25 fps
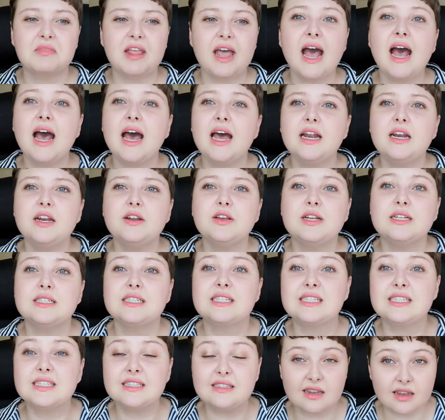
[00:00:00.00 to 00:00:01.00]
and it's
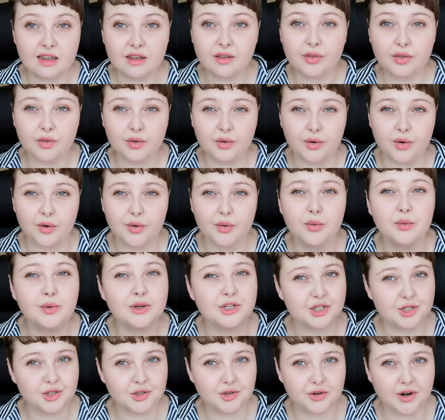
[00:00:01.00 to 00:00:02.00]
see-through,
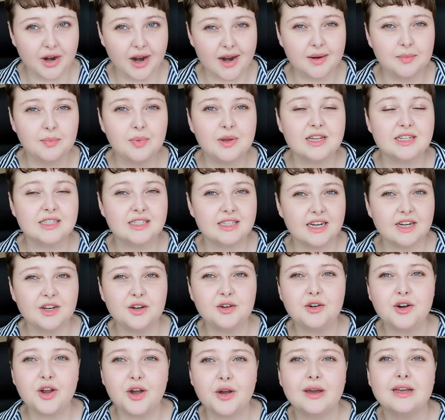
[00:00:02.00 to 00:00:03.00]
which is great because then
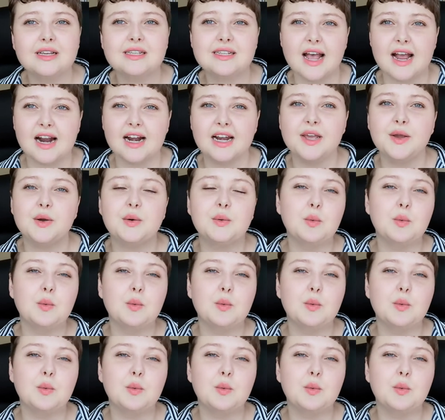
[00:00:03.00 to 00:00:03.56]
you know exactly